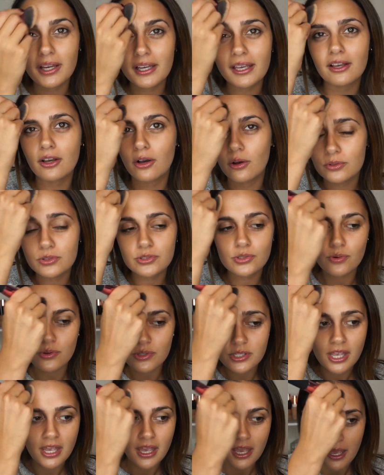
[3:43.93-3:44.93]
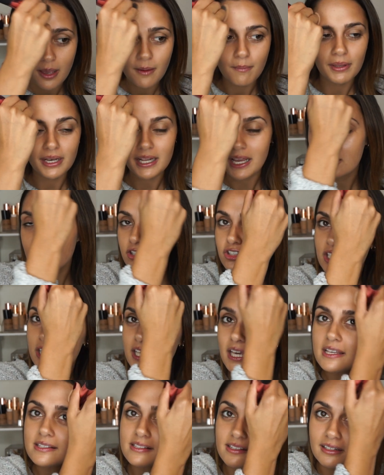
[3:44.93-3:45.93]
I get cold sores, but it
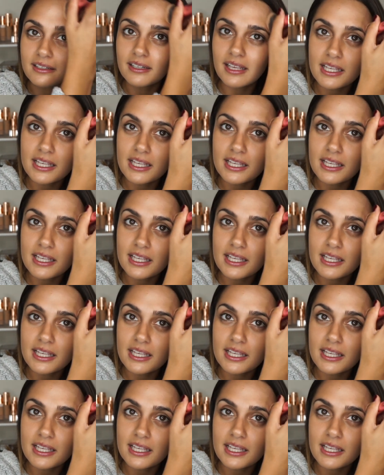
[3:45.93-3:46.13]
actually isn't.